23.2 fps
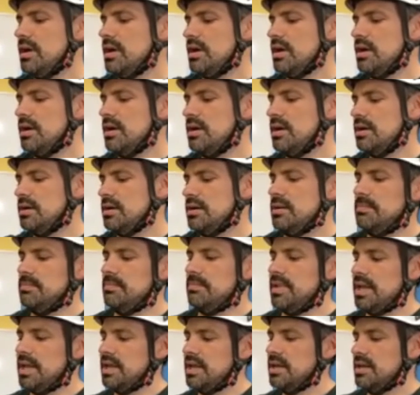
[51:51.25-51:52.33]
Um,
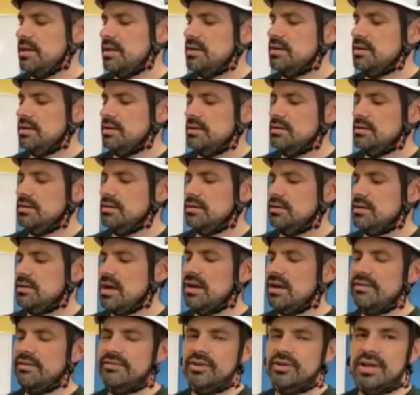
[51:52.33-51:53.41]
and a
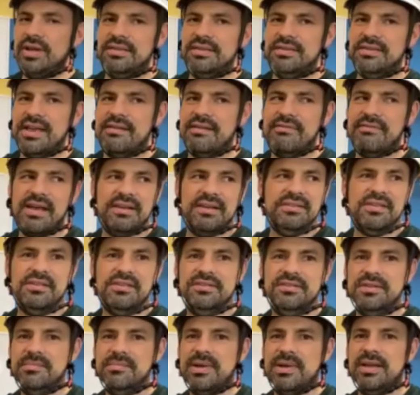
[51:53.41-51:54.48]
lot of you guys have access
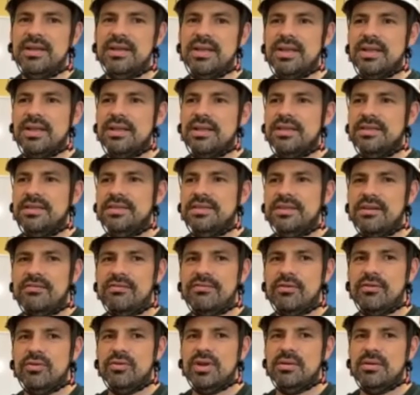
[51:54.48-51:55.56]
to my cell
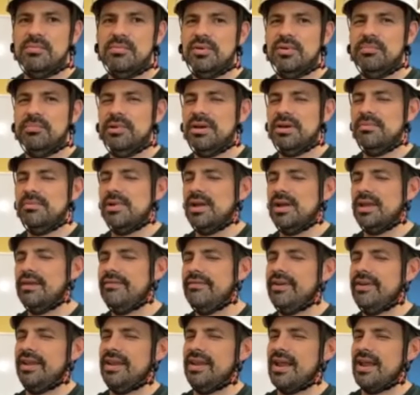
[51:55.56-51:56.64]
phone number, but I'm not
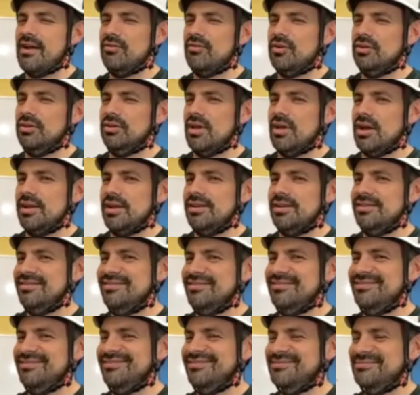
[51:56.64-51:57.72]
giving it out online.
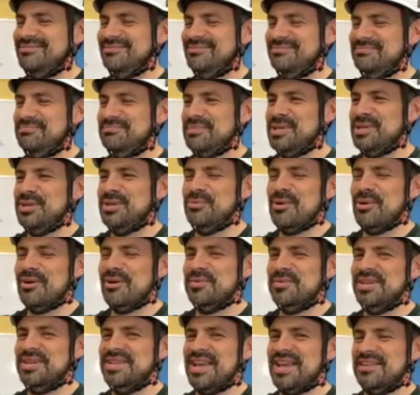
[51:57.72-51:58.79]
But you're welcome
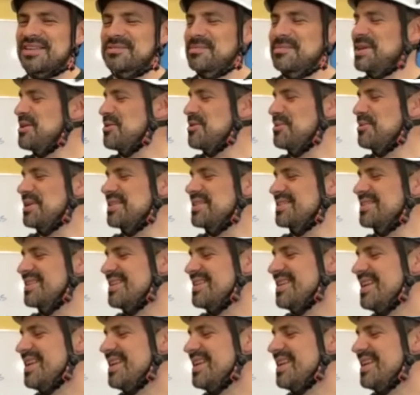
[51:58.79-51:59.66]
to text me always.